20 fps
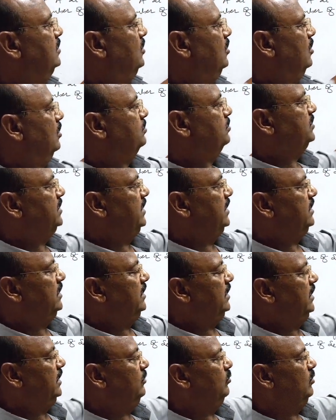of set
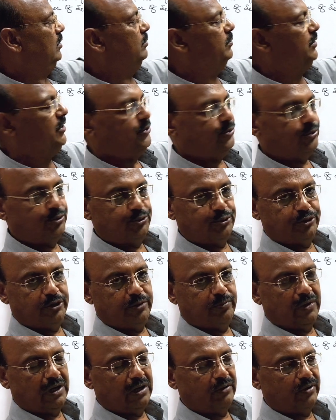A will be 2 to the
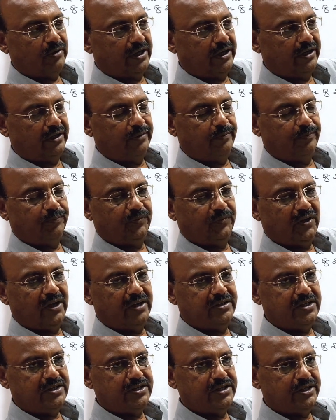power n,
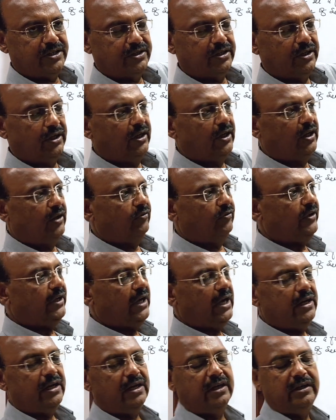isn't it? We
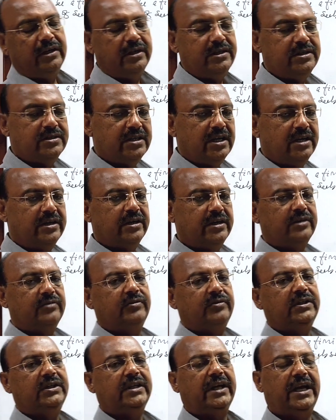can understand it
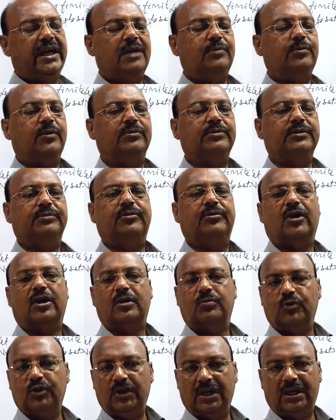with the help of the
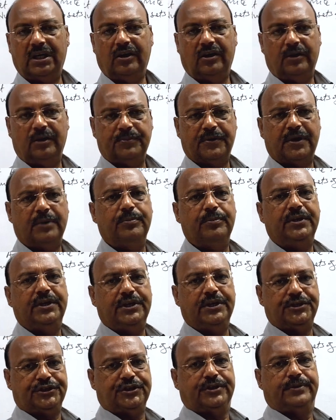formula of
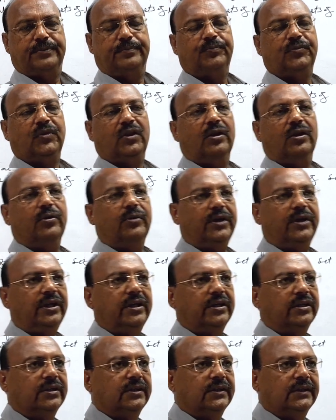combination,
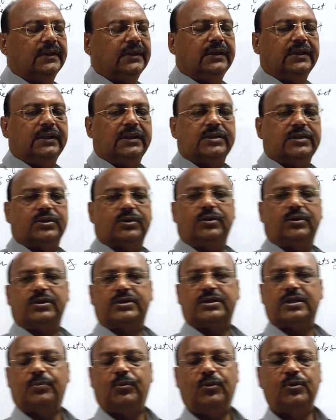okay? So
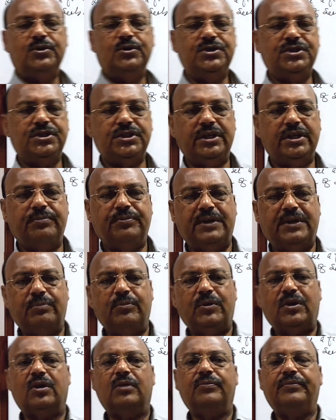suppose if
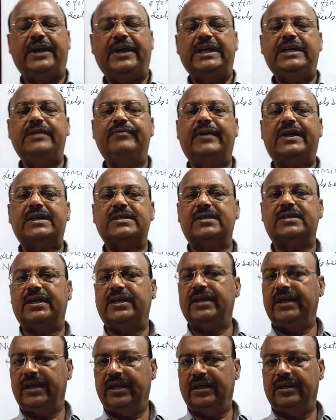number of elements
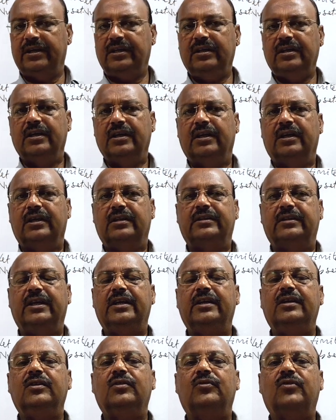in n,
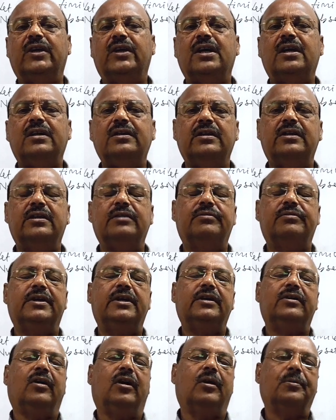then what are the
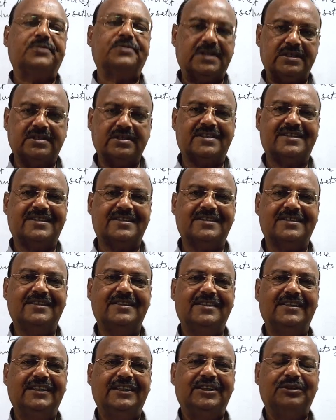different options
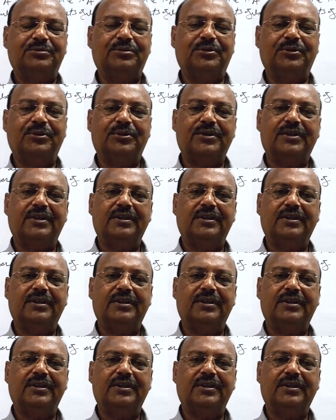for